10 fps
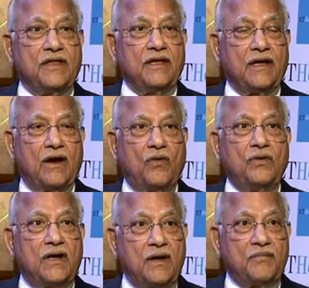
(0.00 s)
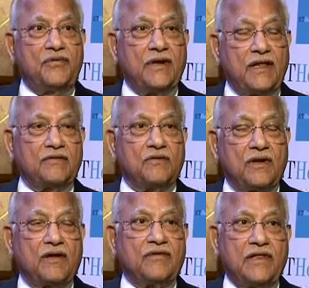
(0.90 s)
the outcomes in us, you
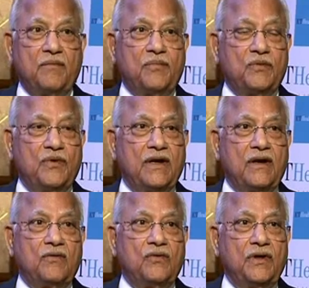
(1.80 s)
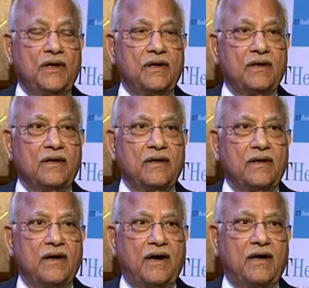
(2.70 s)
know, like for example, we are now doing
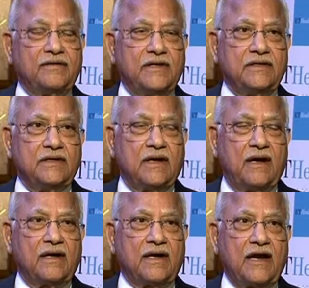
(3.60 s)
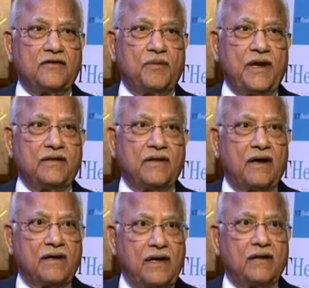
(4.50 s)
heart surgery, heart transplants,
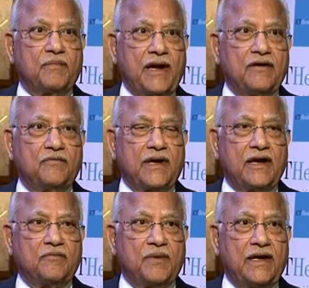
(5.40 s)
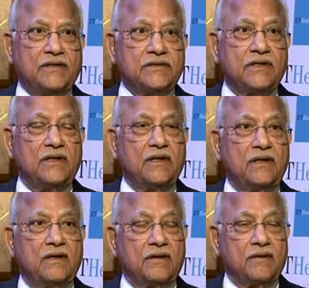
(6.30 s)
heart lung transplants,
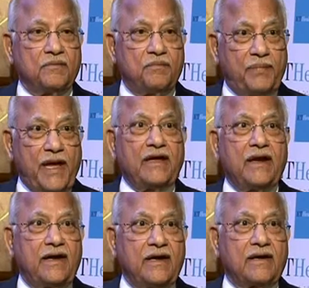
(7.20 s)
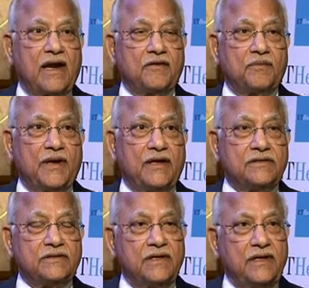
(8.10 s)
pancreatic
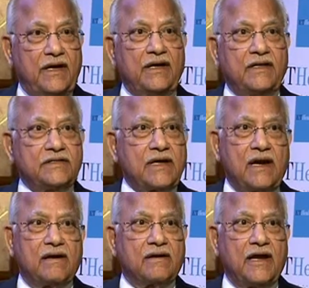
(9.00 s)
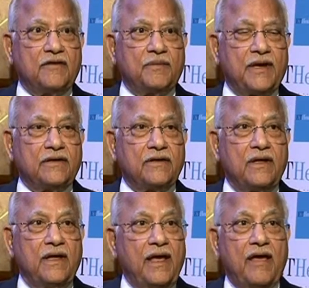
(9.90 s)
transplants, intestinal transplants,
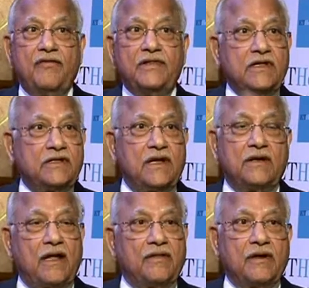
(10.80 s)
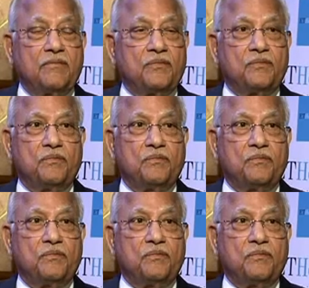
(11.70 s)
everything that other